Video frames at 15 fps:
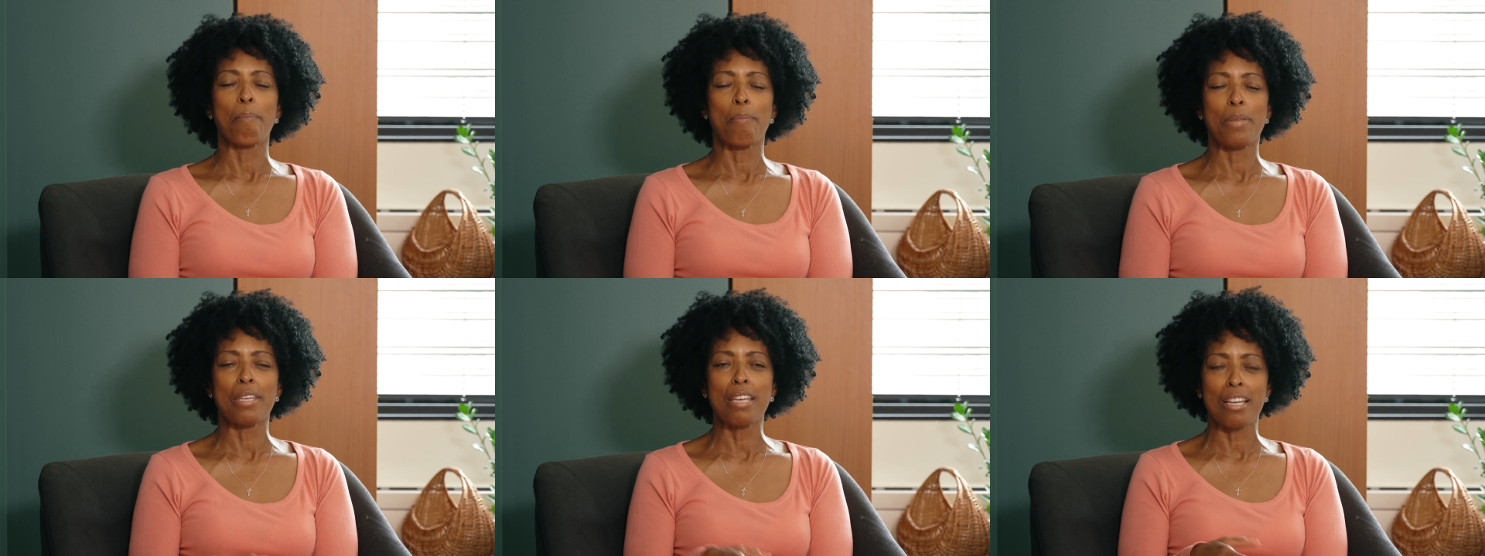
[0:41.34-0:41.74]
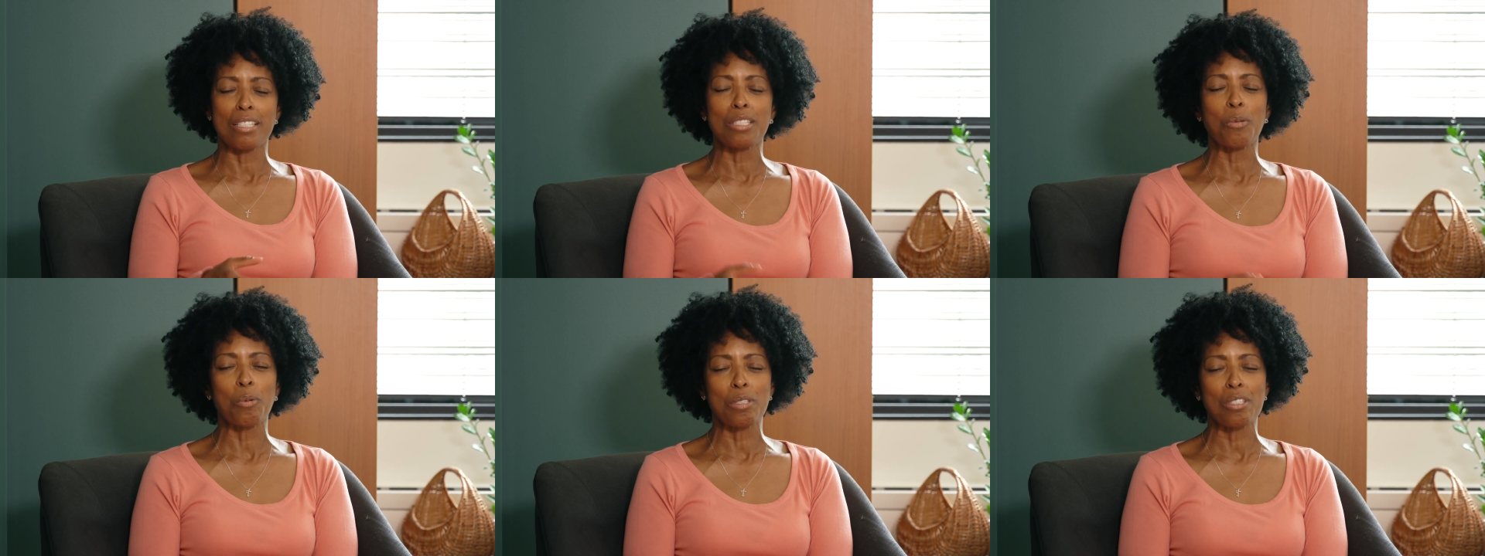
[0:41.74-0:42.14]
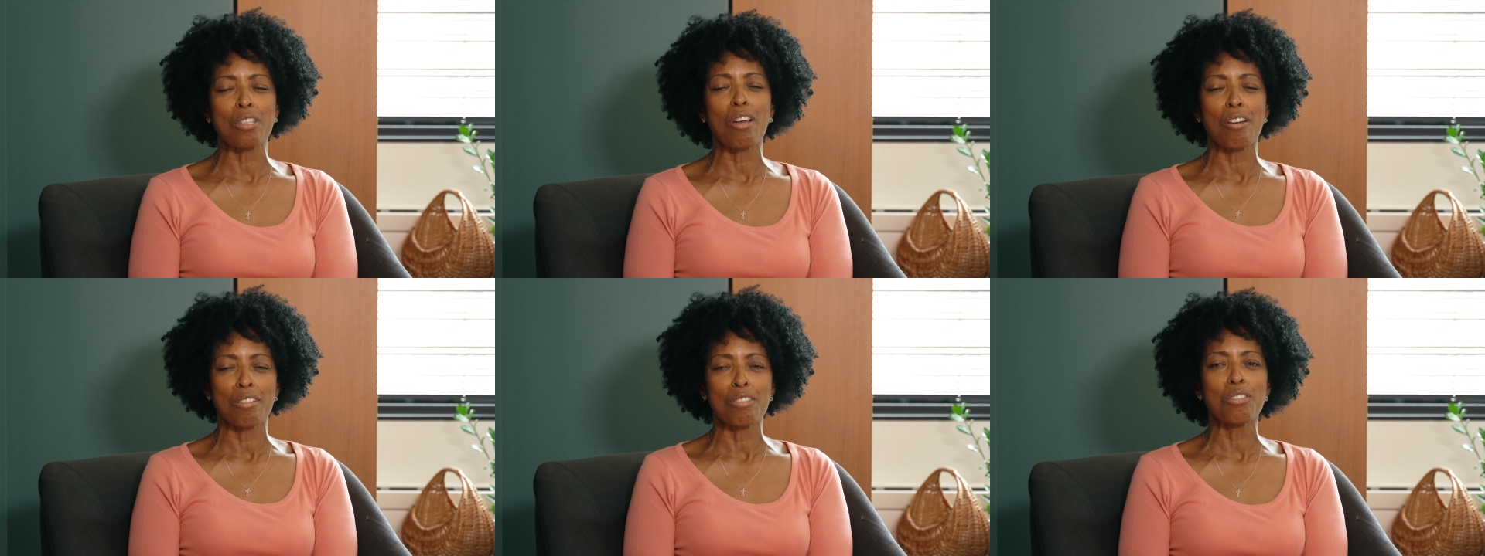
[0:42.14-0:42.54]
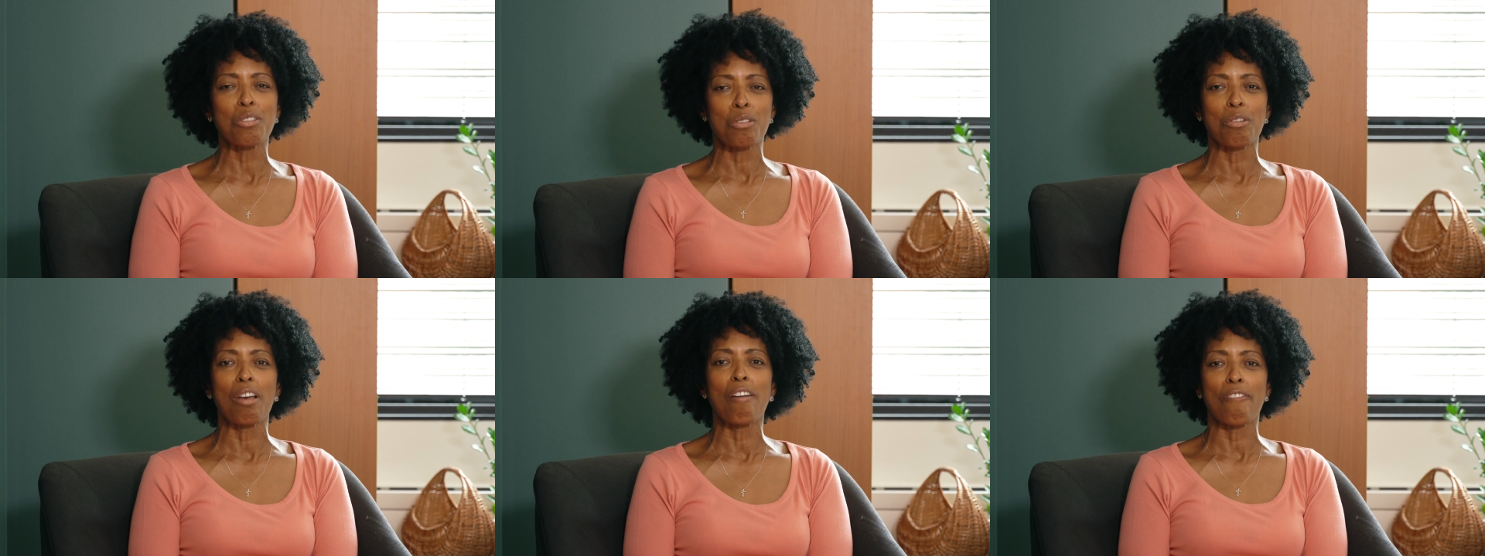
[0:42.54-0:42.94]
because it was starting
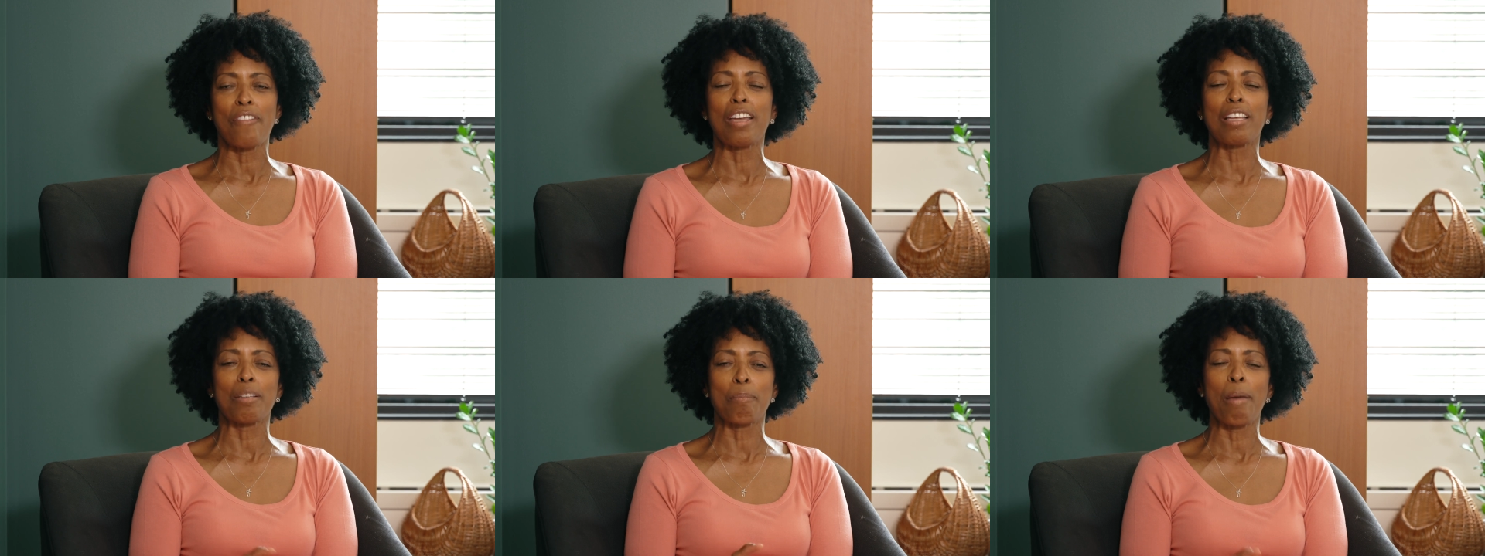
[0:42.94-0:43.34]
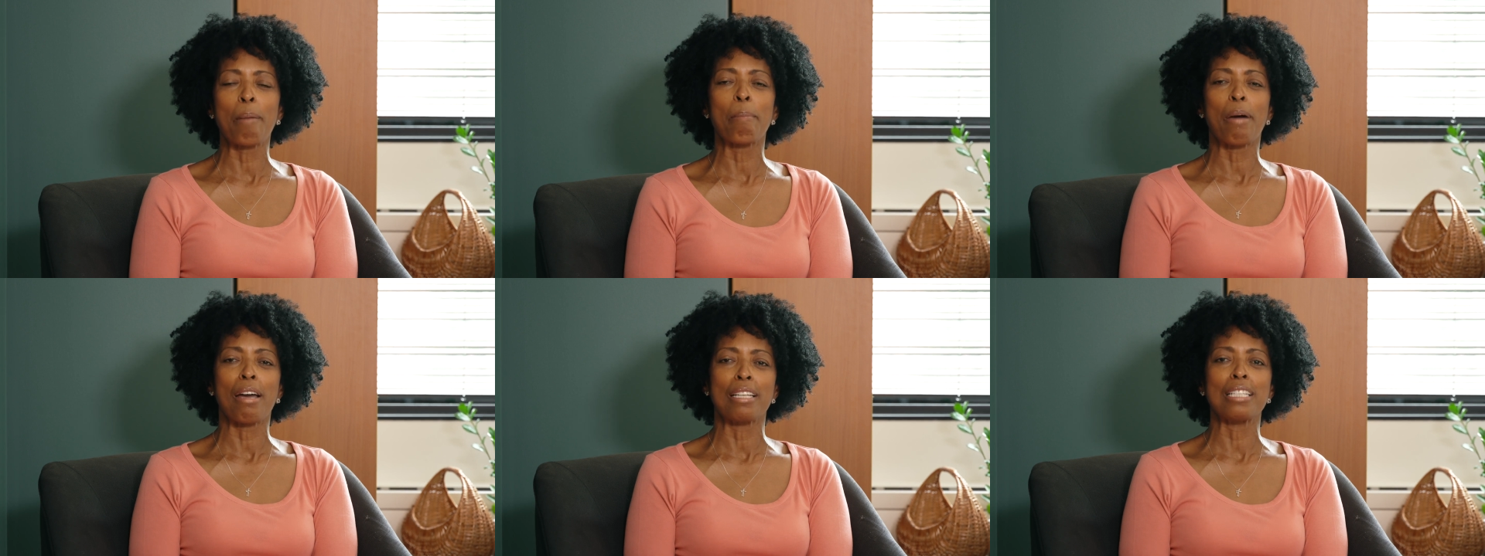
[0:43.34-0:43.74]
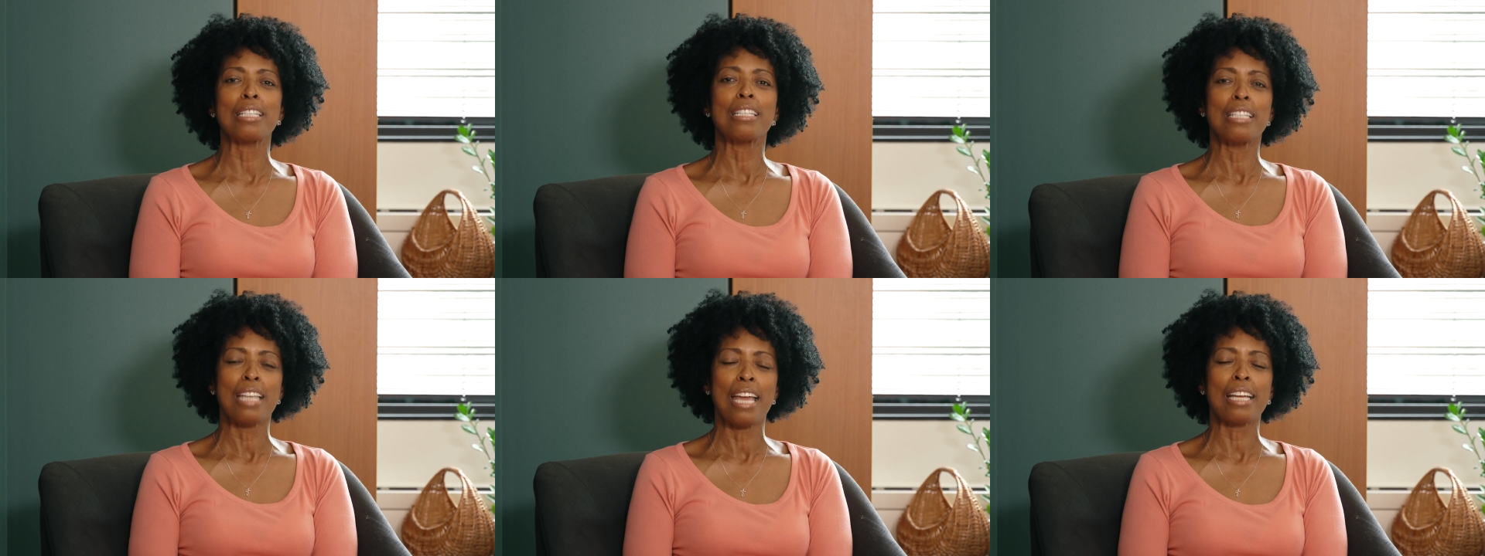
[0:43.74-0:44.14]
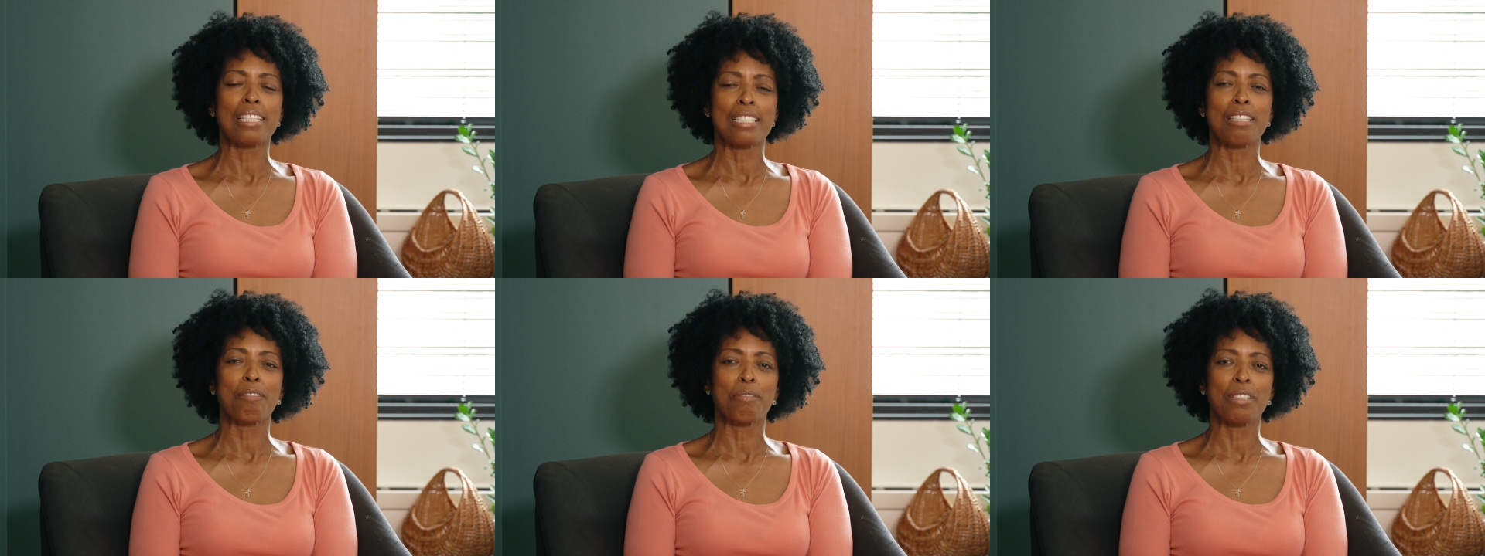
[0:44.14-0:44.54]
to affect my body
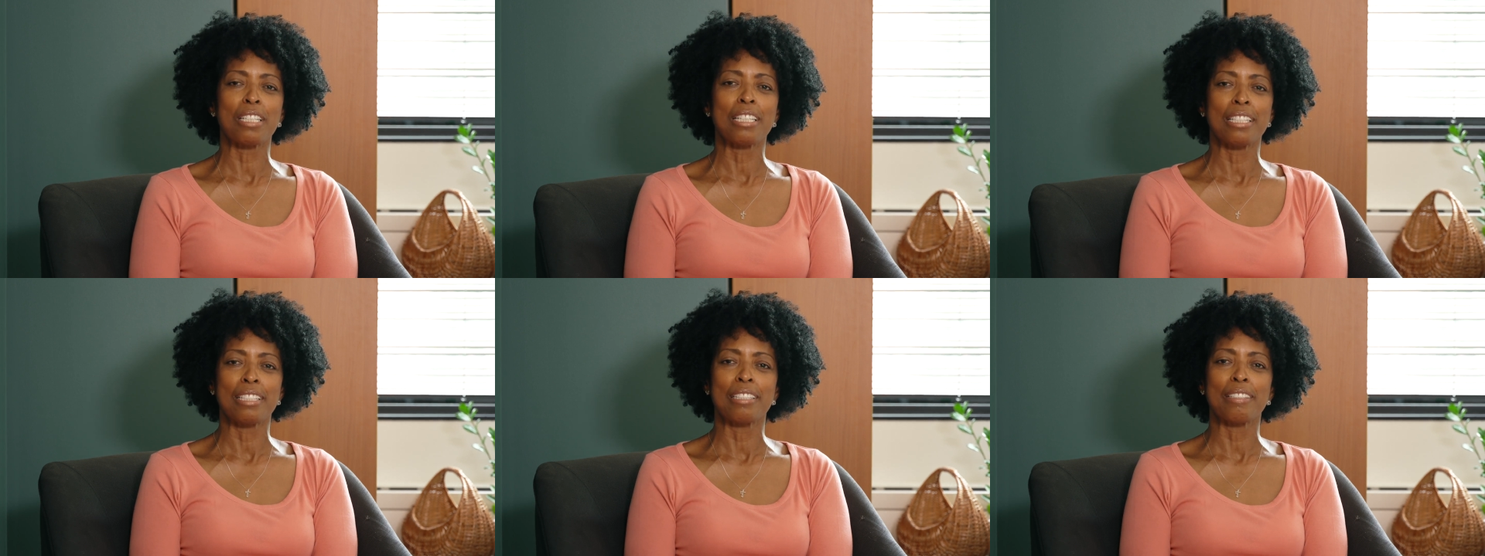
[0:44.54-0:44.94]
negatively.